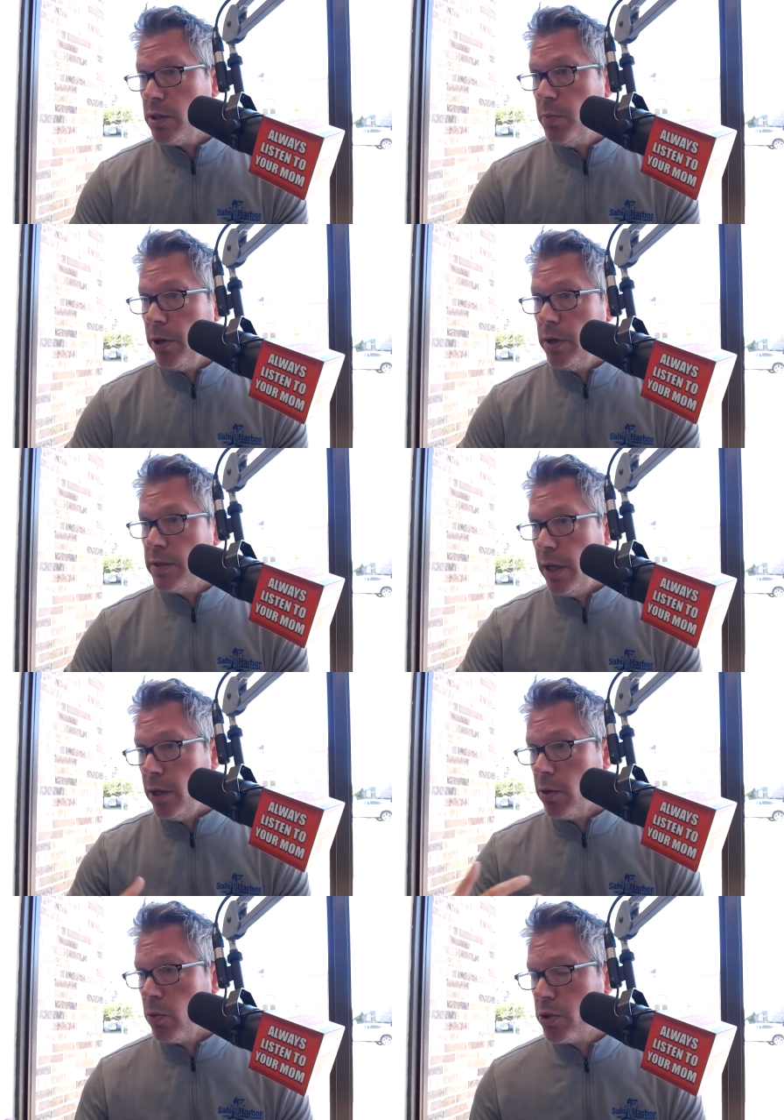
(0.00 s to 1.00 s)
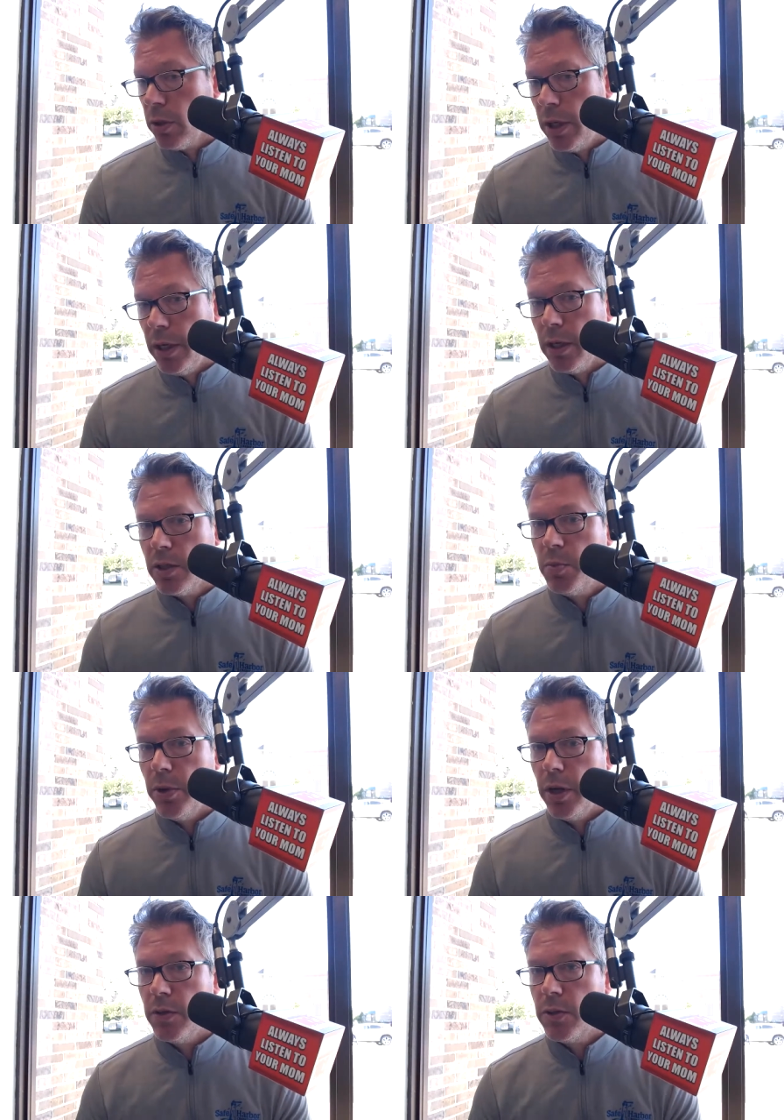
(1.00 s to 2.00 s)
experience and commercial lending
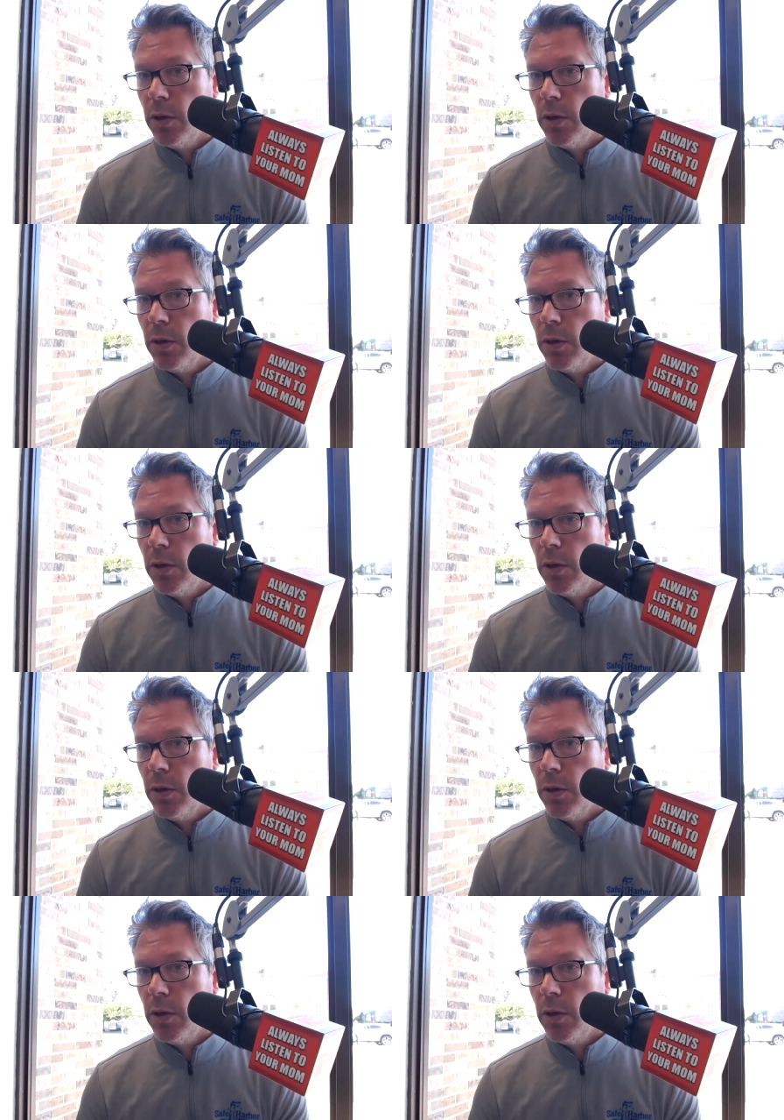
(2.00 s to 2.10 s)
experience.